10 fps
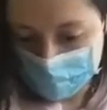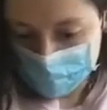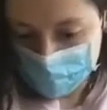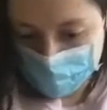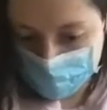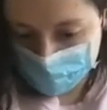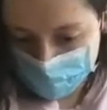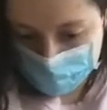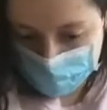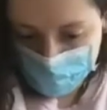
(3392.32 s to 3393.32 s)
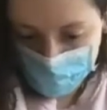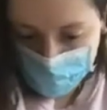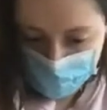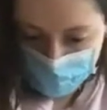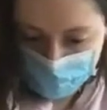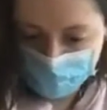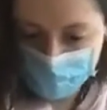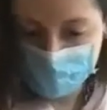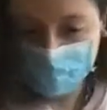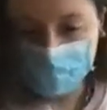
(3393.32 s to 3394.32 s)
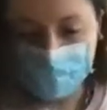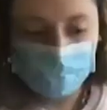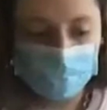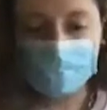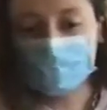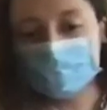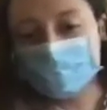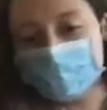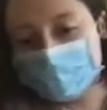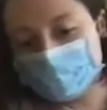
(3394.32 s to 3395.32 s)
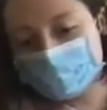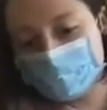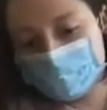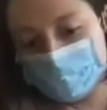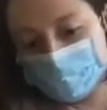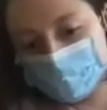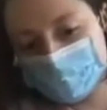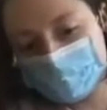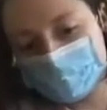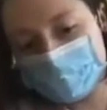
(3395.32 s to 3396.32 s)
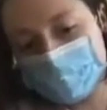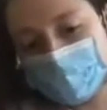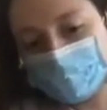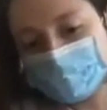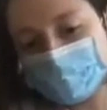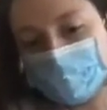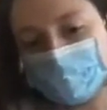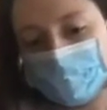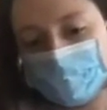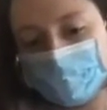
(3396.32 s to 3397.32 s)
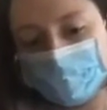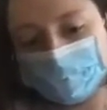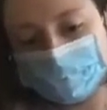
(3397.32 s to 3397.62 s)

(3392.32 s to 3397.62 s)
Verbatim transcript: Okay, so, um, so that's that was one way. You're using the paint and you're